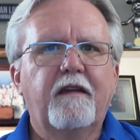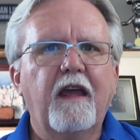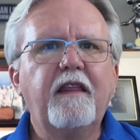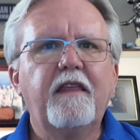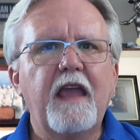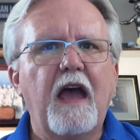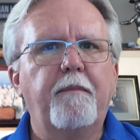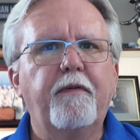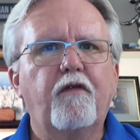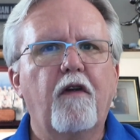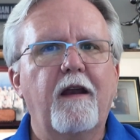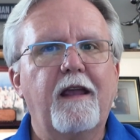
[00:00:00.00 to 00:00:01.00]
Take the
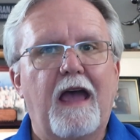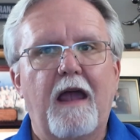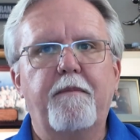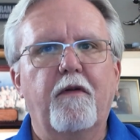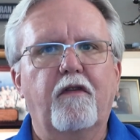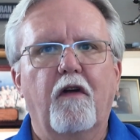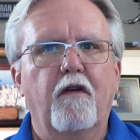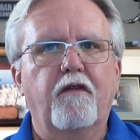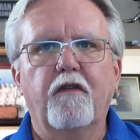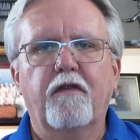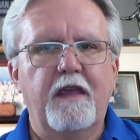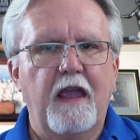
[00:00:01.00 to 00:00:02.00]
Alpatronic
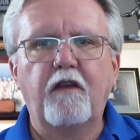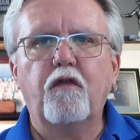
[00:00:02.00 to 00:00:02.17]
hypercharger, the